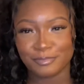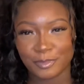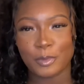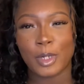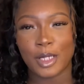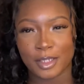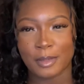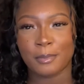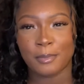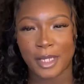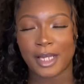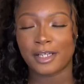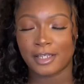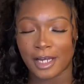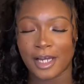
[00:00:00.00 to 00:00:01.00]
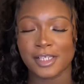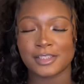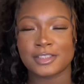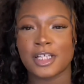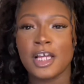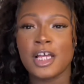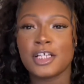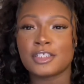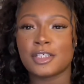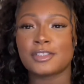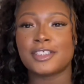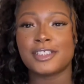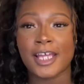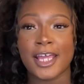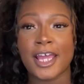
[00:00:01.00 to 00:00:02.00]
Welcome back, guys. So
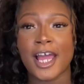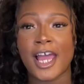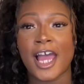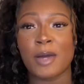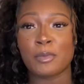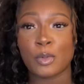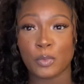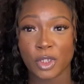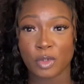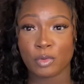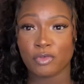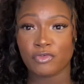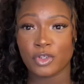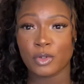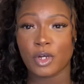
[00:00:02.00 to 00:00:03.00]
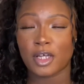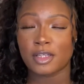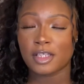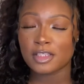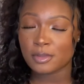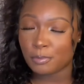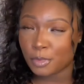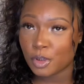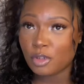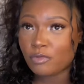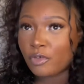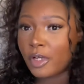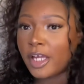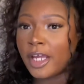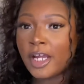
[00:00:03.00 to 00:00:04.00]
today I have a wig review on this
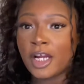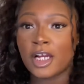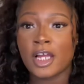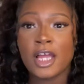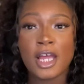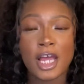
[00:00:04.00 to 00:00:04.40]
beautiful hair.